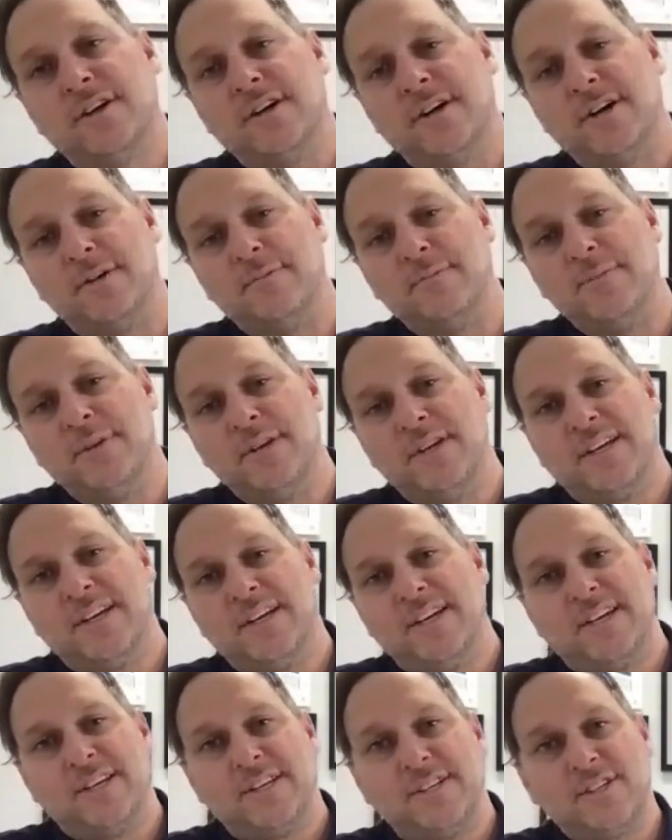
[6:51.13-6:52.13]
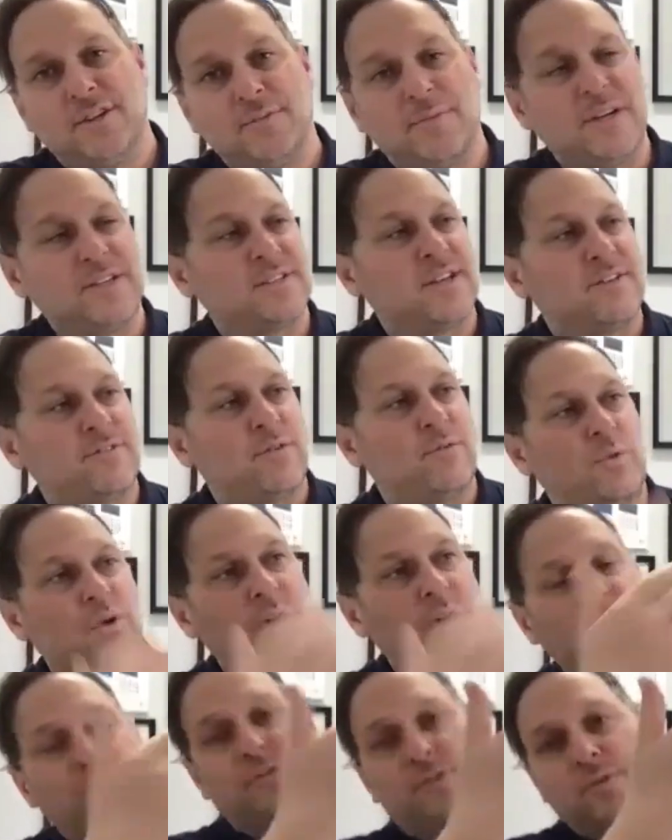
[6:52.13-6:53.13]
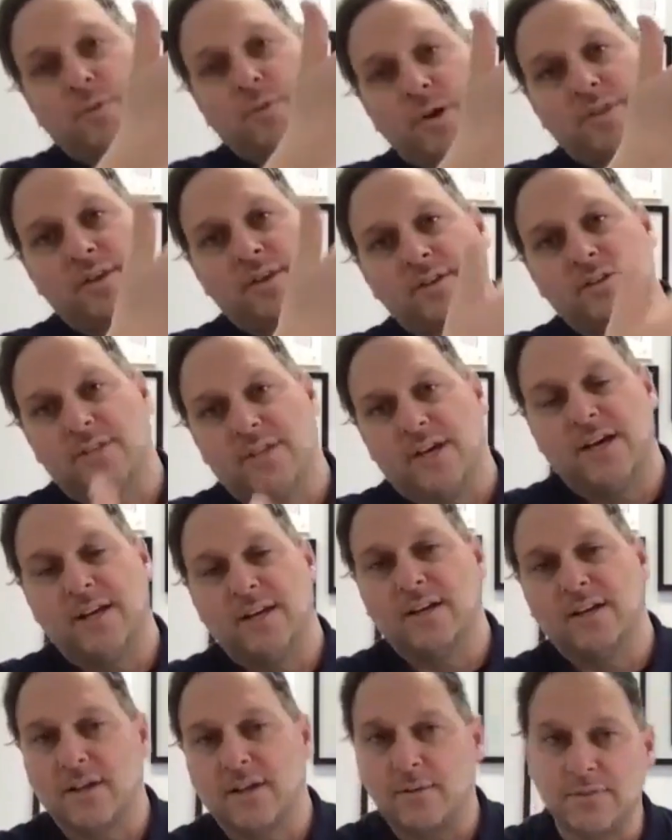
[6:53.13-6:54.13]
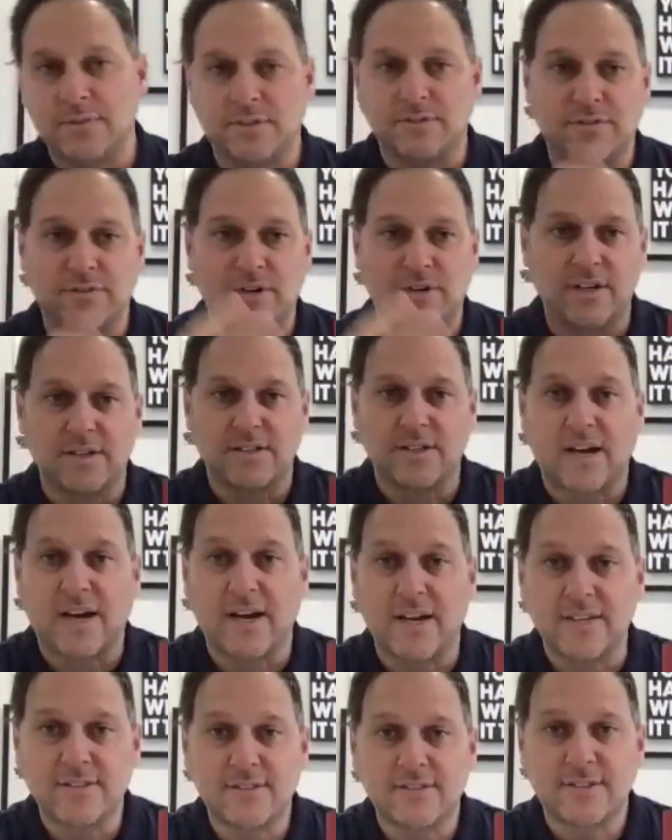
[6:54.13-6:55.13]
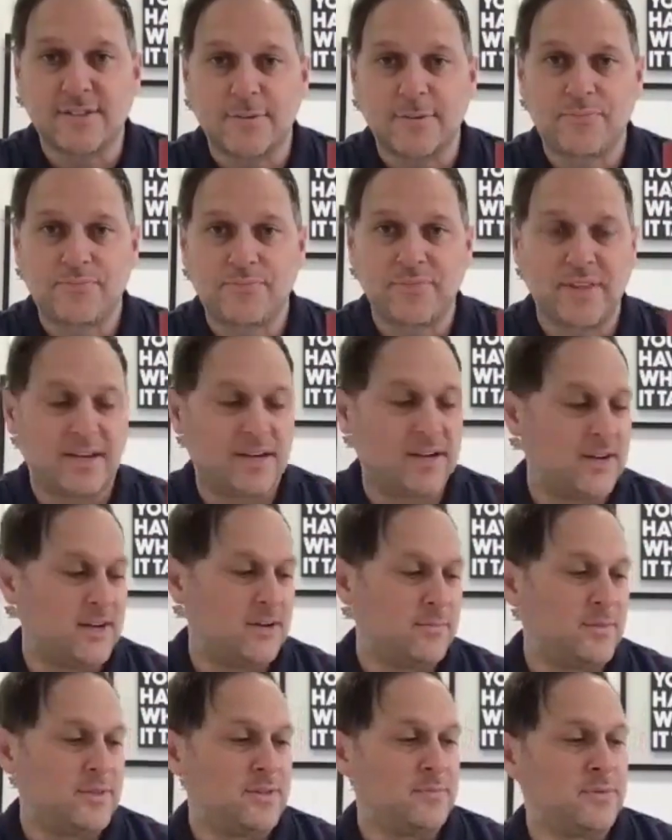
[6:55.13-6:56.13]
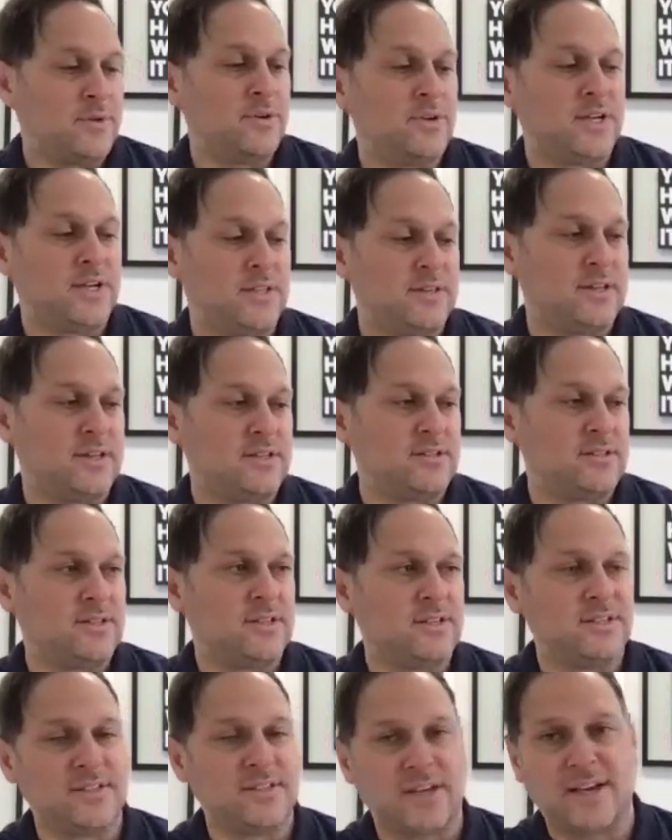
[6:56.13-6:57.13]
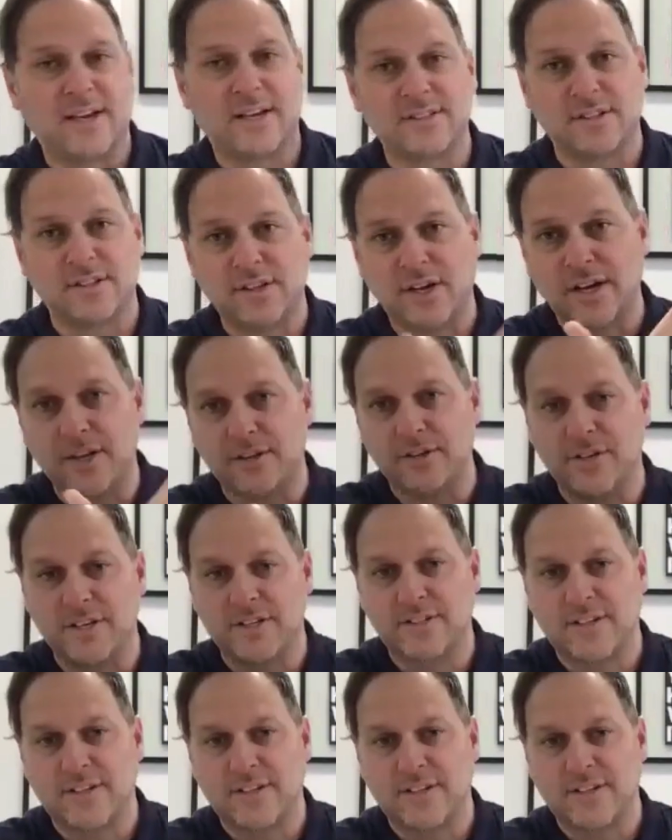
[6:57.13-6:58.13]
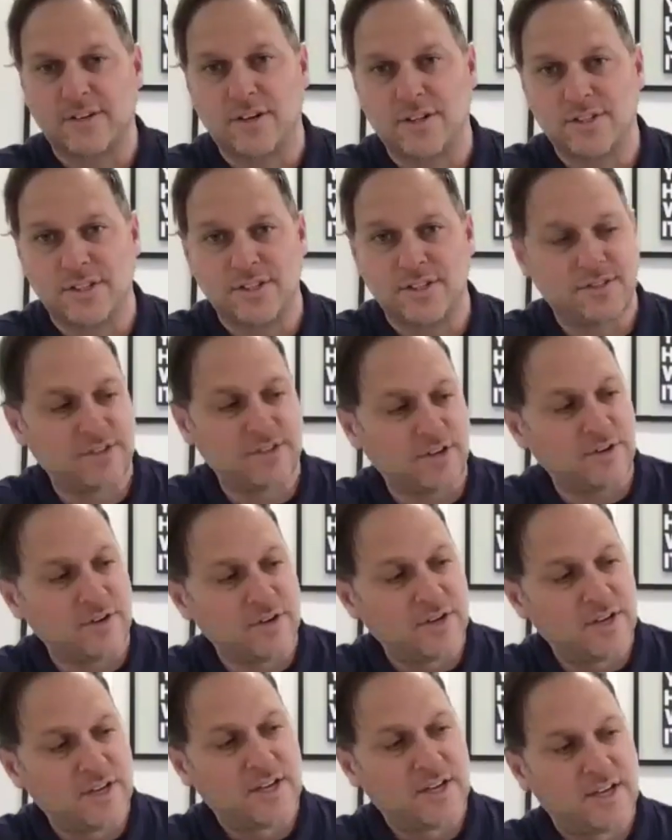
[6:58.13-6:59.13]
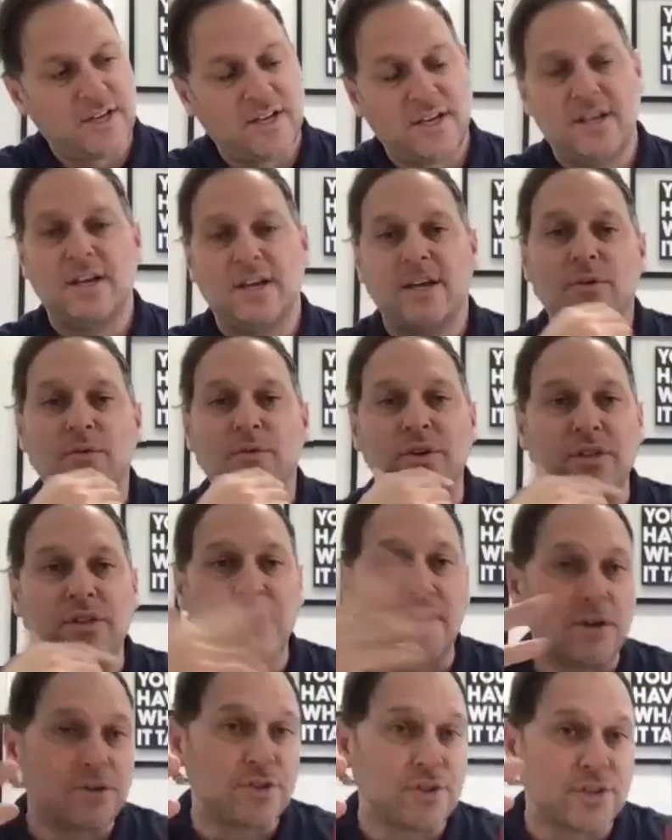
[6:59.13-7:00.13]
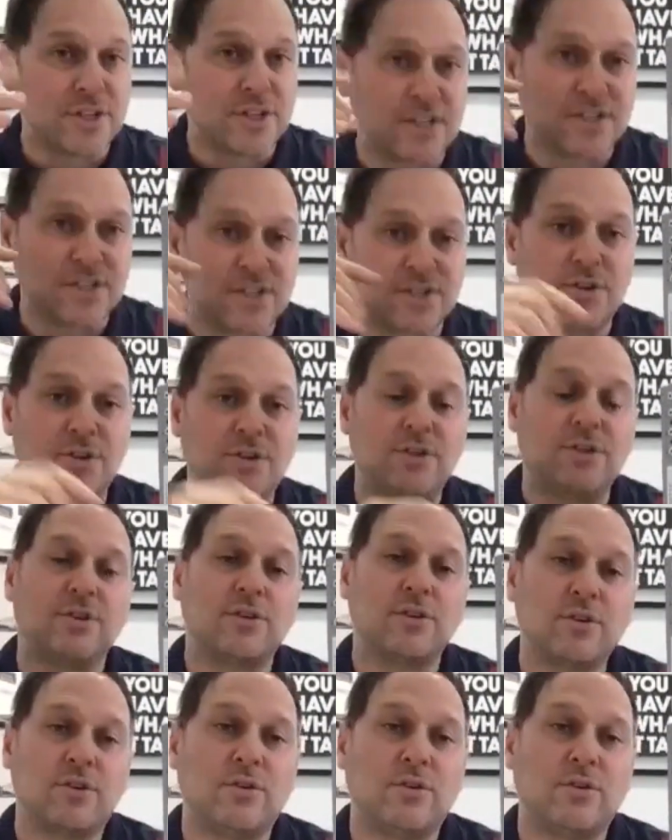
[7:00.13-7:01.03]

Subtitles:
We basically have a 1-foot width cassette. It comes in various heights. And the beauty in this is it has a lot of unique technology. So when you think of traditional